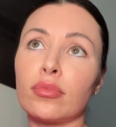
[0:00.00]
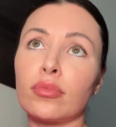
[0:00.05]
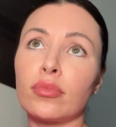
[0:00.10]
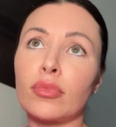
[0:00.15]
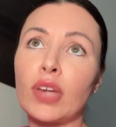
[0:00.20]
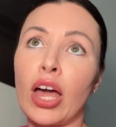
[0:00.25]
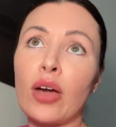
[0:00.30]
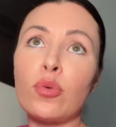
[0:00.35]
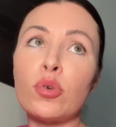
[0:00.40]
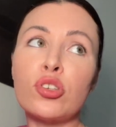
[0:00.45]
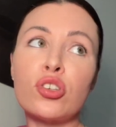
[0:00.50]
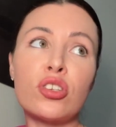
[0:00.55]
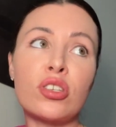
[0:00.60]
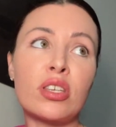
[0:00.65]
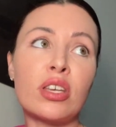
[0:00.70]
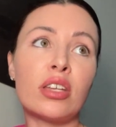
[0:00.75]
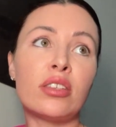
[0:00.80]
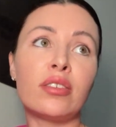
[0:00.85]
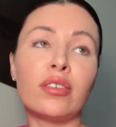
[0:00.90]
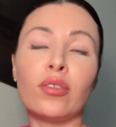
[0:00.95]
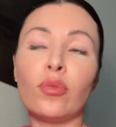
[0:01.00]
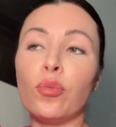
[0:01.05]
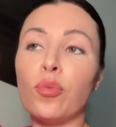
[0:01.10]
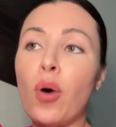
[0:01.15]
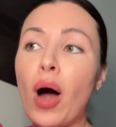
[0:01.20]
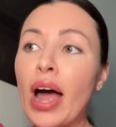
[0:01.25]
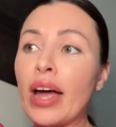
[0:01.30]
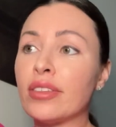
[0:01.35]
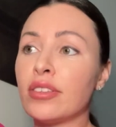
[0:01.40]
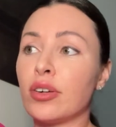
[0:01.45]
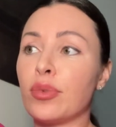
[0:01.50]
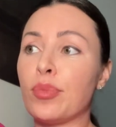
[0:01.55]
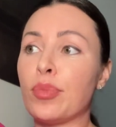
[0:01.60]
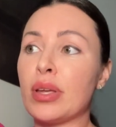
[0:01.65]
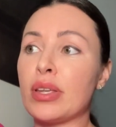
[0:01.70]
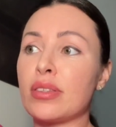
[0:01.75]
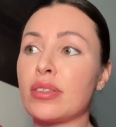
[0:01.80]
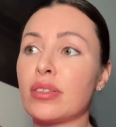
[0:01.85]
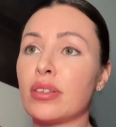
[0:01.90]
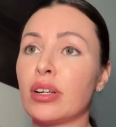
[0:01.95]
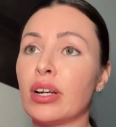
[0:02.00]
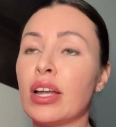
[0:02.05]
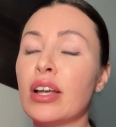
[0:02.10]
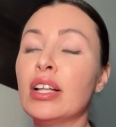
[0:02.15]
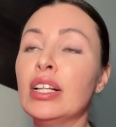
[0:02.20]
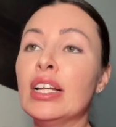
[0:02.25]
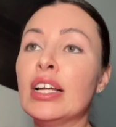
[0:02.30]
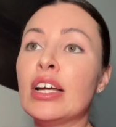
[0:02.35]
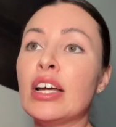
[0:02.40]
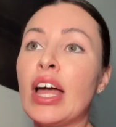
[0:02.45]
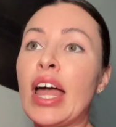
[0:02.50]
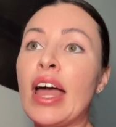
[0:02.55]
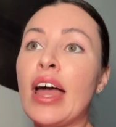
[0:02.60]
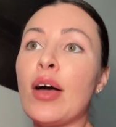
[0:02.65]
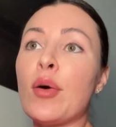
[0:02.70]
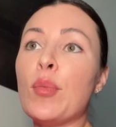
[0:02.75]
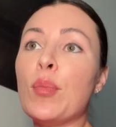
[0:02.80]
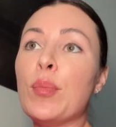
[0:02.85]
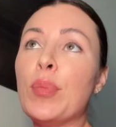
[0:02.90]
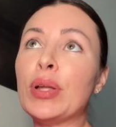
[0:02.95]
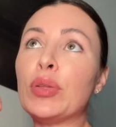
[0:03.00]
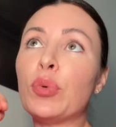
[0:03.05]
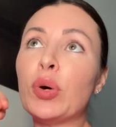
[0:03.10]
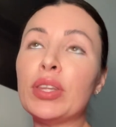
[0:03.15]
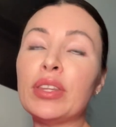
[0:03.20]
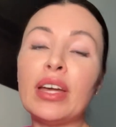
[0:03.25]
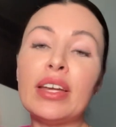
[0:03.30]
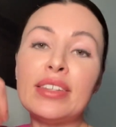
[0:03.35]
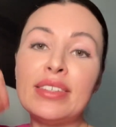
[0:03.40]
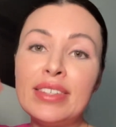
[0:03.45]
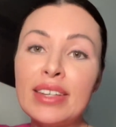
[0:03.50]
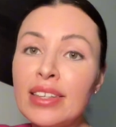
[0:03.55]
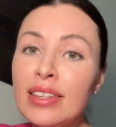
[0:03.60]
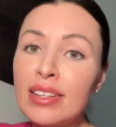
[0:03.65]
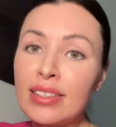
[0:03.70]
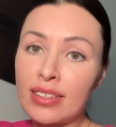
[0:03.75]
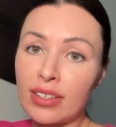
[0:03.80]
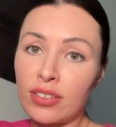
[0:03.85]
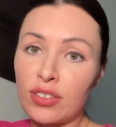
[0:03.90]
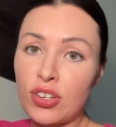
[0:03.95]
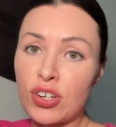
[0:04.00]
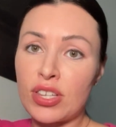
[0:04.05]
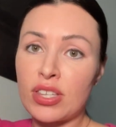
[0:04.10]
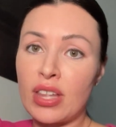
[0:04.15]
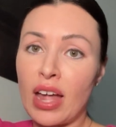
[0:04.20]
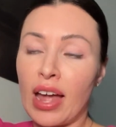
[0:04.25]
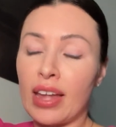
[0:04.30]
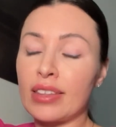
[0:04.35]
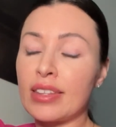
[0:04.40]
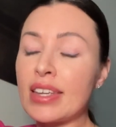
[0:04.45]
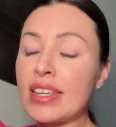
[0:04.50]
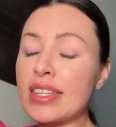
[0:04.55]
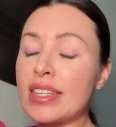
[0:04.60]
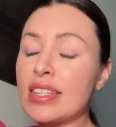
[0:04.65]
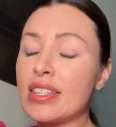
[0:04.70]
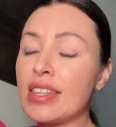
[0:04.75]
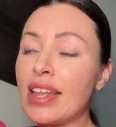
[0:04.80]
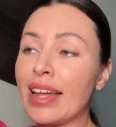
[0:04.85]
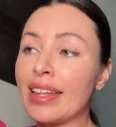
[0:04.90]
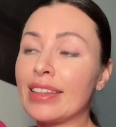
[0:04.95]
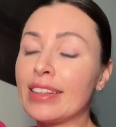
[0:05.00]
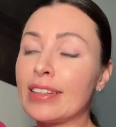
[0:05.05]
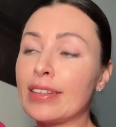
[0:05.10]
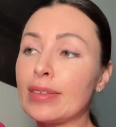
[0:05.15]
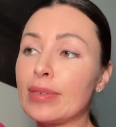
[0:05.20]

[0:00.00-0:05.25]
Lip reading: I was just getting wider, basically. But what I didn't understand is that